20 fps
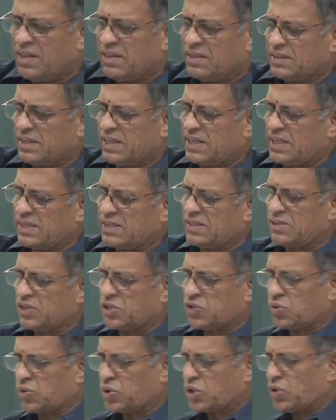that is the
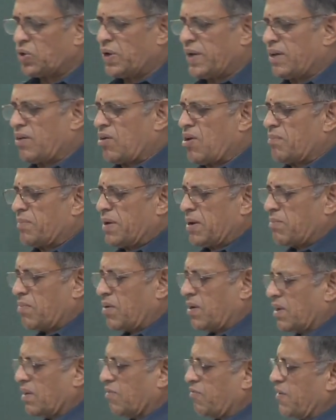socio-economic
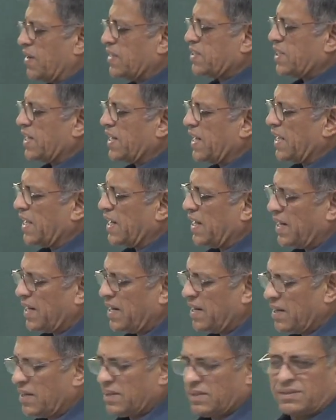model functioning in
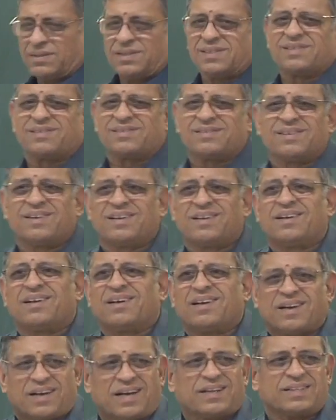India. This,
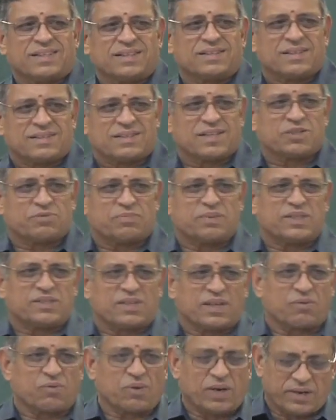I think this has been
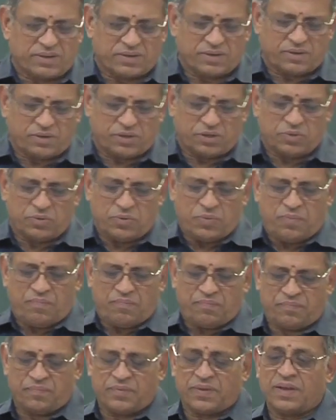circulated to you,
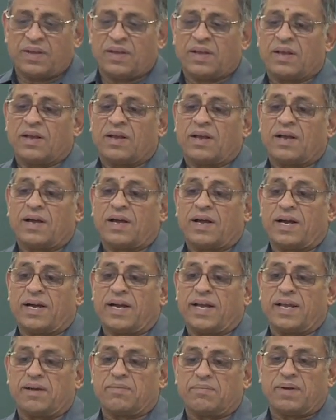
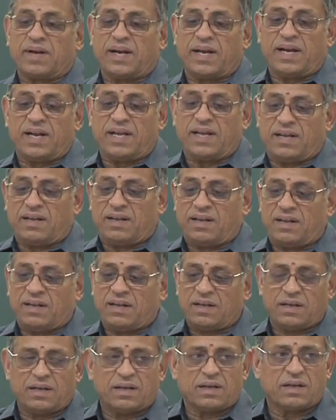and I am reading,
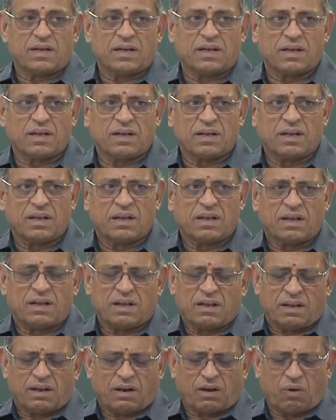
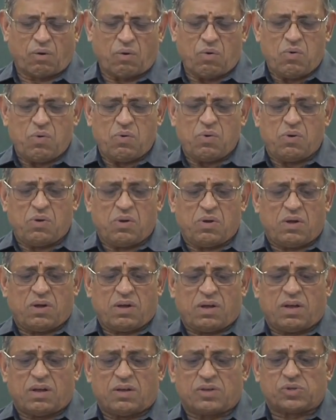no,
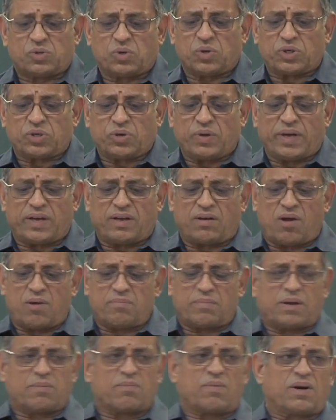
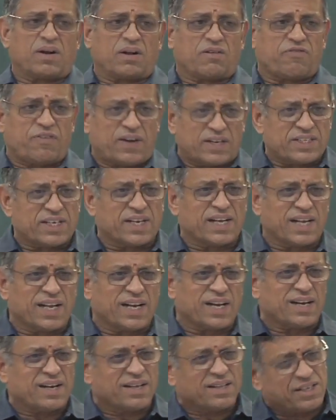socio-economic model functioning
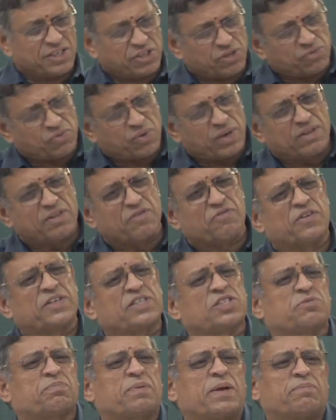in India. This is one of the
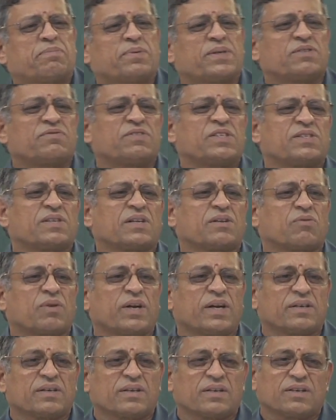first papers we
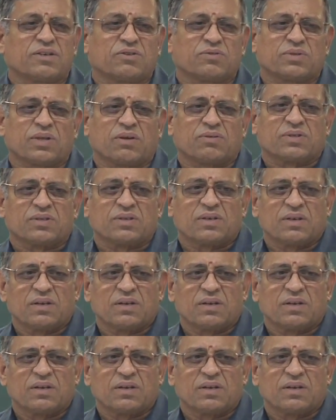circulated in 2000.